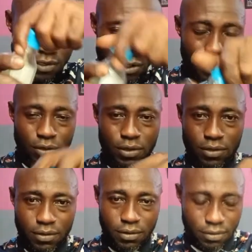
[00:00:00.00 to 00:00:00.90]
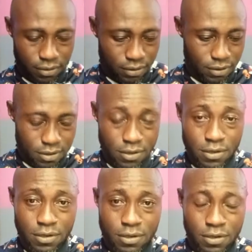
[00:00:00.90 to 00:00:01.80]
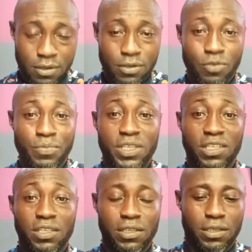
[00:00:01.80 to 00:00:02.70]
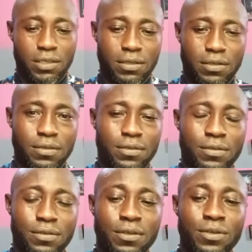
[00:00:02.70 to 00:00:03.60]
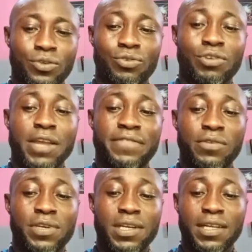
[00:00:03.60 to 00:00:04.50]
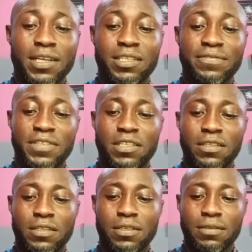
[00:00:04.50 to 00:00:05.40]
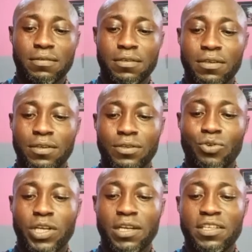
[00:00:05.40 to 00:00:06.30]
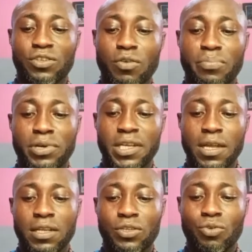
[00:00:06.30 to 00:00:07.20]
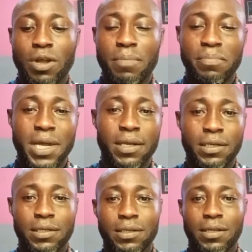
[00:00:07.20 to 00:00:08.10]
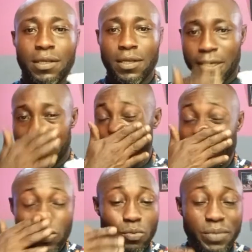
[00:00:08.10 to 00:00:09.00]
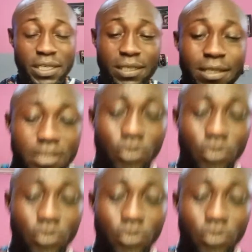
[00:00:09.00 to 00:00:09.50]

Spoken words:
Salt. You mix it to drive away negativities, to cleanse your body and soul and mind. Then you mix the